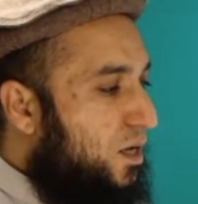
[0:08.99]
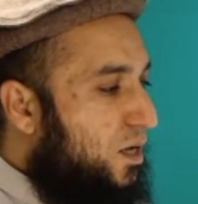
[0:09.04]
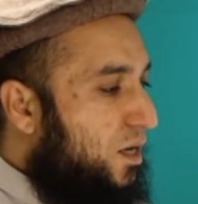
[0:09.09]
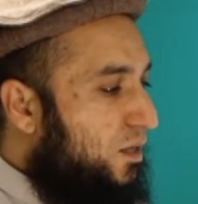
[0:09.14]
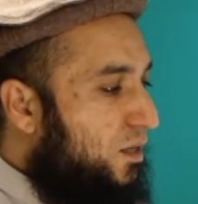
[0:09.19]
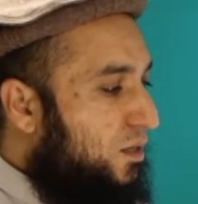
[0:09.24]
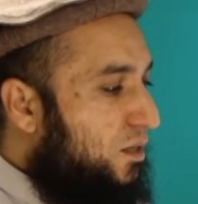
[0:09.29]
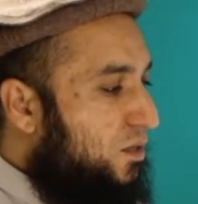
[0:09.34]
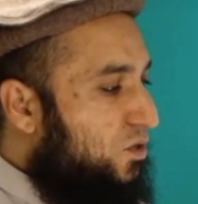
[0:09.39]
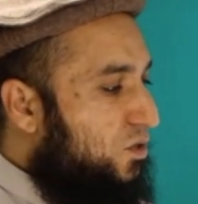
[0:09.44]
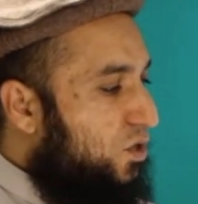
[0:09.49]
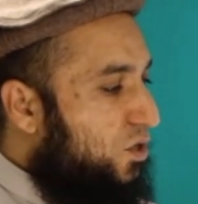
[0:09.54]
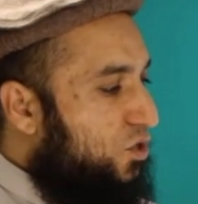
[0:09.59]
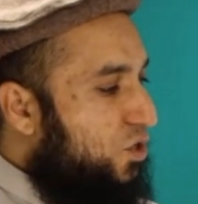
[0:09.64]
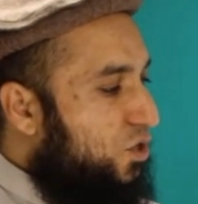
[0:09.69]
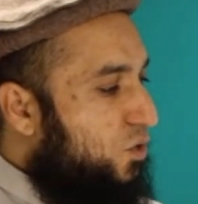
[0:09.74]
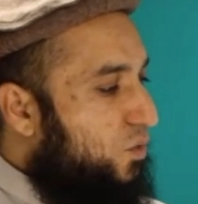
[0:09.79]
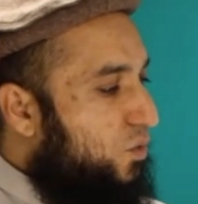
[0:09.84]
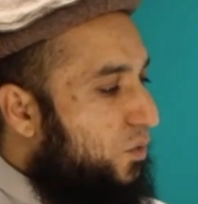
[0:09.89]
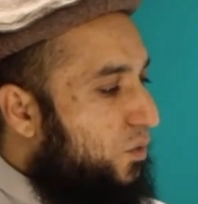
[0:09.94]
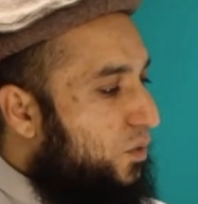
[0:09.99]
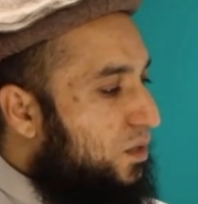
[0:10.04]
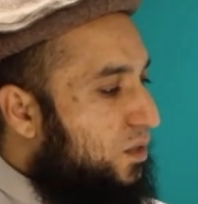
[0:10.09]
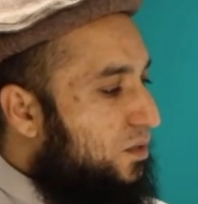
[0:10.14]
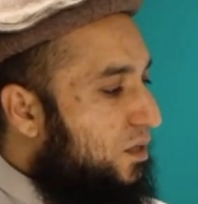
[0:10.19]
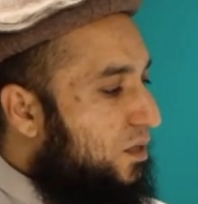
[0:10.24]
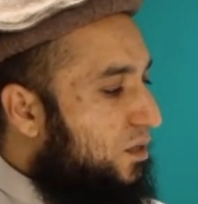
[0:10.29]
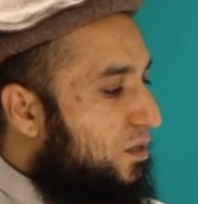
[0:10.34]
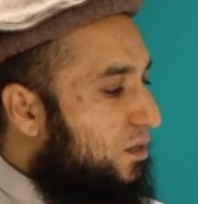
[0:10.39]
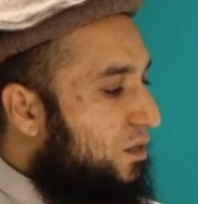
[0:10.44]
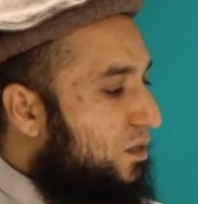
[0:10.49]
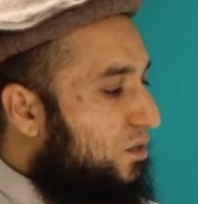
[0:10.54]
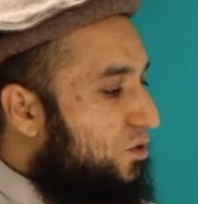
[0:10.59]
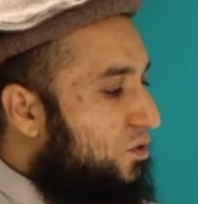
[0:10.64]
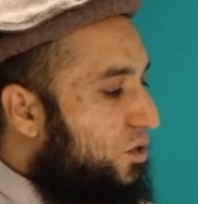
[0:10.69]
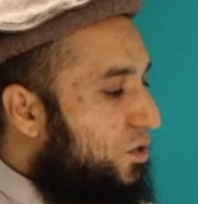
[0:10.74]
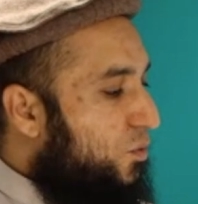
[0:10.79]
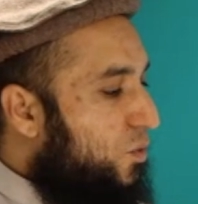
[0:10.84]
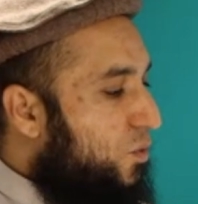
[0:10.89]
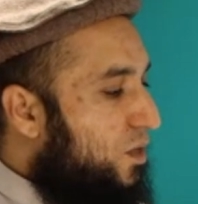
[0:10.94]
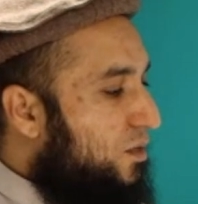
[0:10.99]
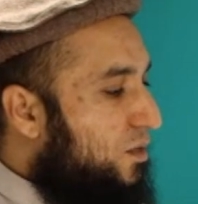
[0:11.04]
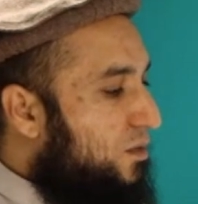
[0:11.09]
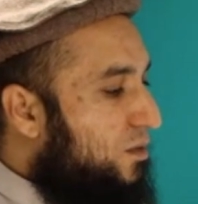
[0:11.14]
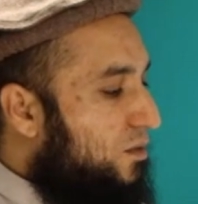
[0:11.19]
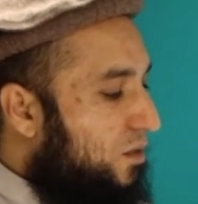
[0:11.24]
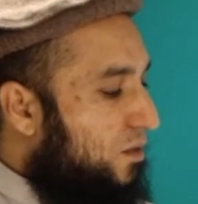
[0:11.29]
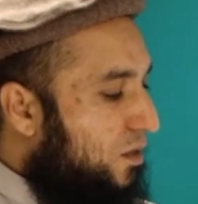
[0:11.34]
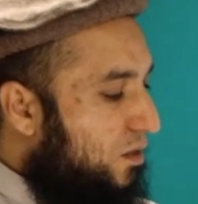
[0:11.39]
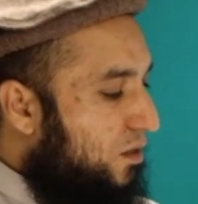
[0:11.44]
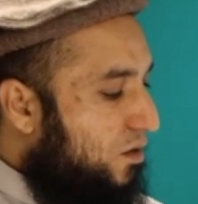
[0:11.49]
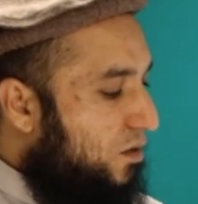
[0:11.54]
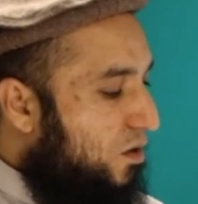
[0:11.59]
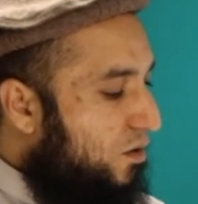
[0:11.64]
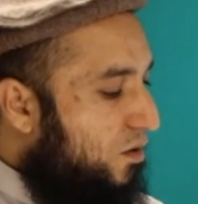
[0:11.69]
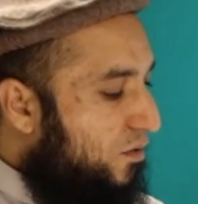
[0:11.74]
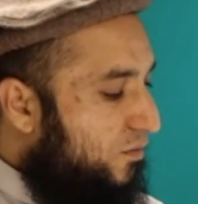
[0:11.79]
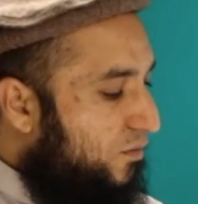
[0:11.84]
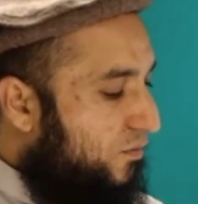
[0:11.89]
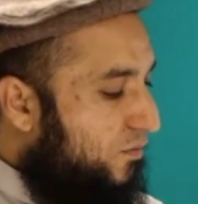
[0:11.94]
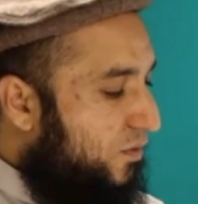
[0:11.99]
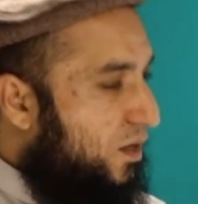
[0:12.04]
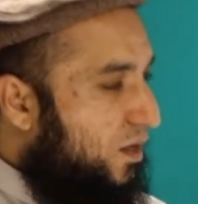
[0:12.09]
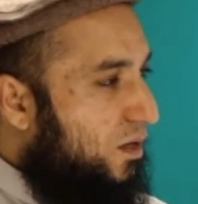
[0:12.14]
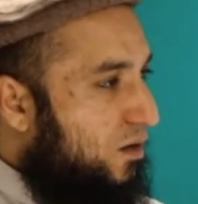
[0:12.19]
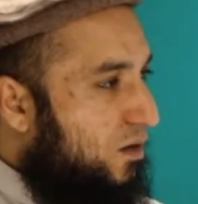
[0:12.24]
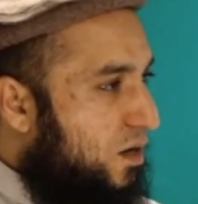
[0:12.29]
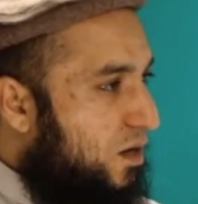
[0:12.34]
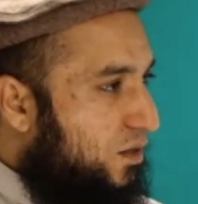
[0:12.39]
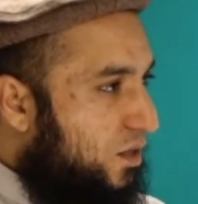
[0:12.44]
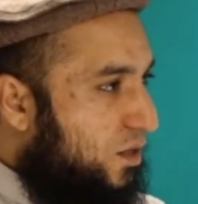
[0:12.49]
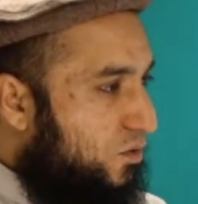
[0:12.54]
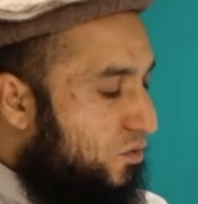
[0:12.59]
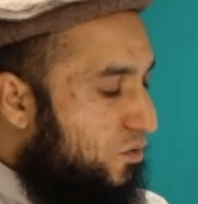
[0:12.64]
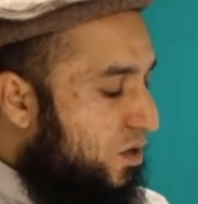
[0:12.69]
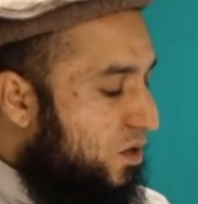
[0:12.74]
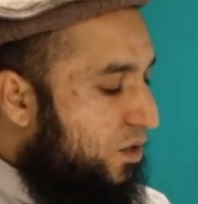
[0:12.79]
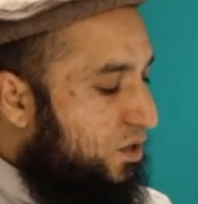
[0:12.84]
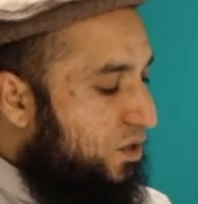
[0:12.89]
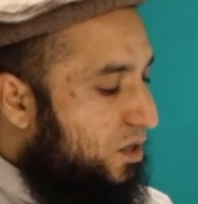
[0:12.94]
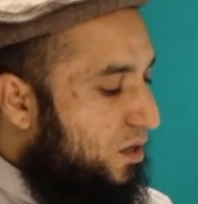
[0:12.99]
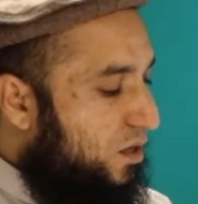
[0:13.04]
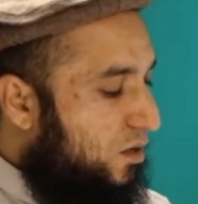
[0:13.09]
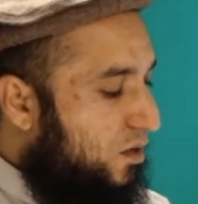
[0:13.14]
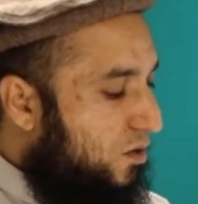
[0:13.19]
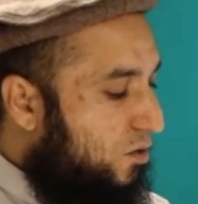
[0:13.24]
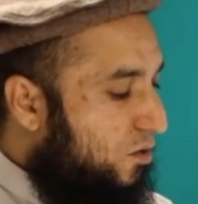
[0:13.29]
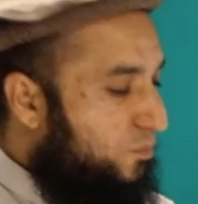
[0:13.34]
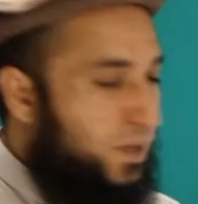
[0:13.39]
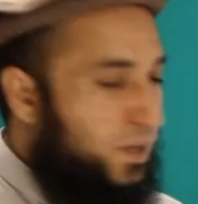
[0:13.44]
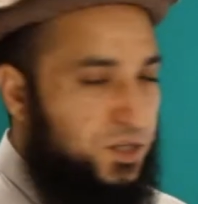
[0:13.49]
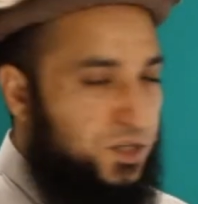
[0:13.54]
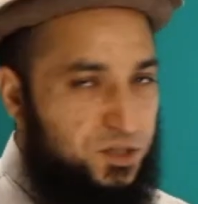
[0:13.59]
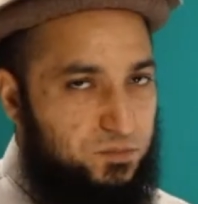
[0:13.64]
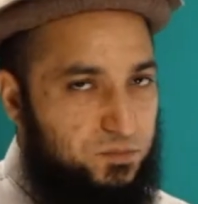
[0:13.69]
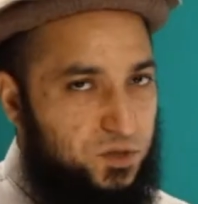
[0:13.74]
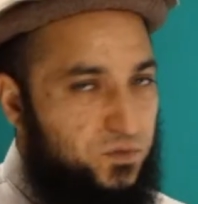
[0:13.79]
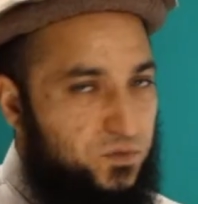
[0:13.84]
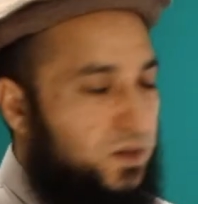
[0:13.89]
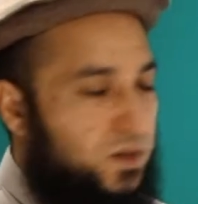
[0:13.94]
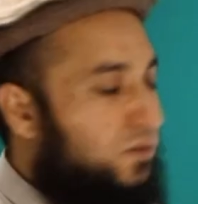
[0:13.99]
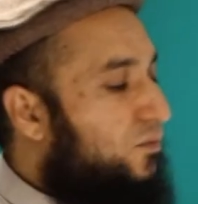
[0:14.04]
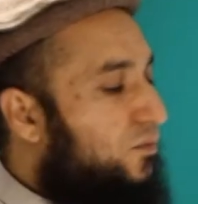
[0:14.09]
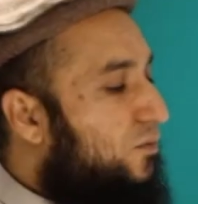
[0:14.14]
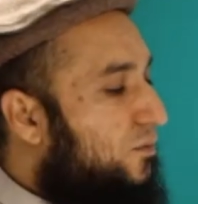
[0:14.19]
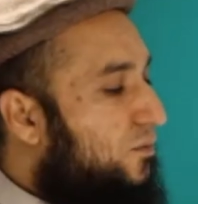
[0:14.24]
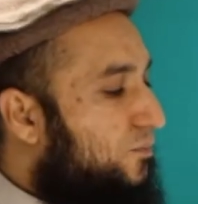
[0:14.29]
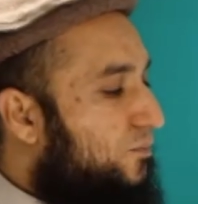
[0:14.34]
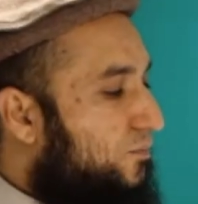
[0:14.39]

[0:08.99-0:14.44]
In this session, we will study these three words of Al-Qaida Nuraniya on page number 12.